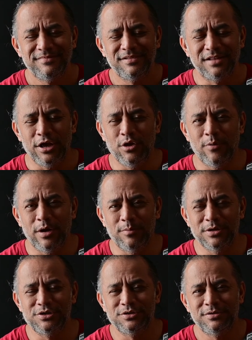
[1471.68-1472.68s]
Thank you very
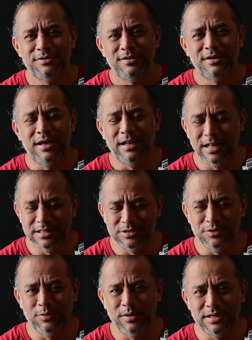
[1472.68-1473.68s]
much, and I'll
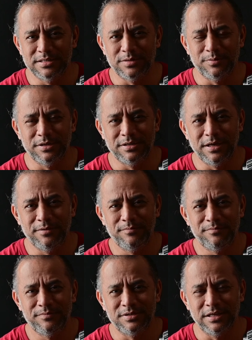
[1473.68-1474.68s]
see you guys some other time.
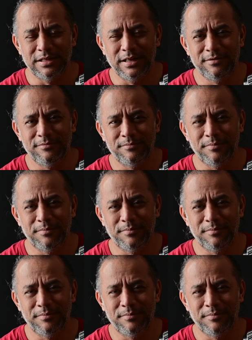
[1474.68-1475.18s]
Till then.